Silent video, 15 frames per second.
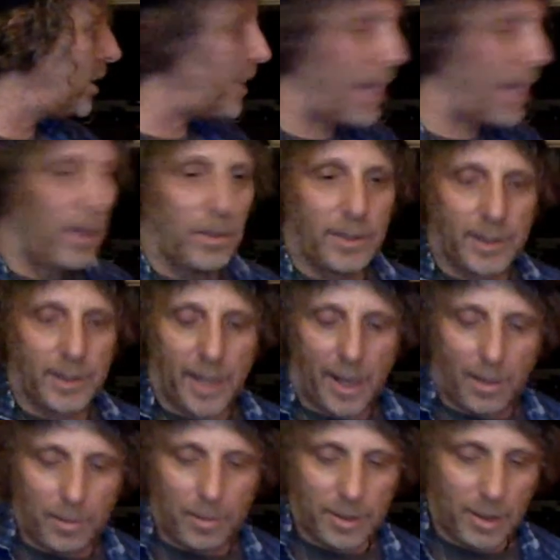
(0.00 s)
the tear
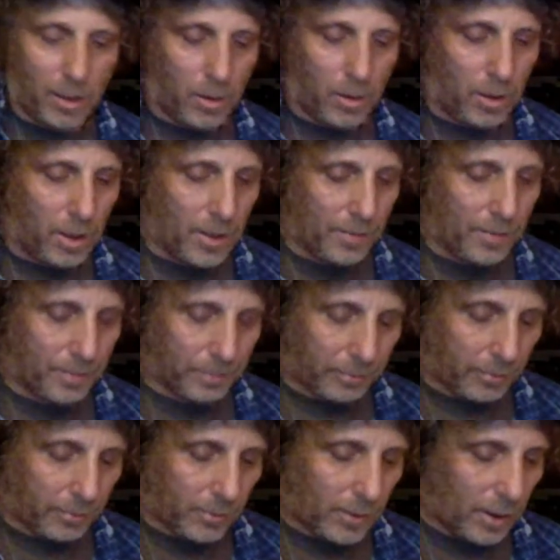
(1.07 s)
stamp. So
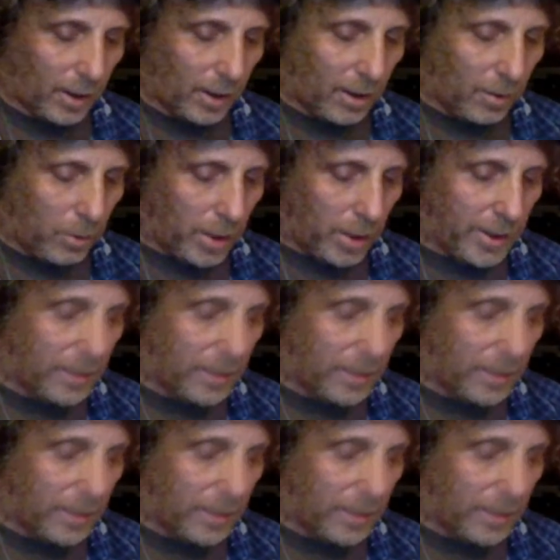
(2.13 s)
what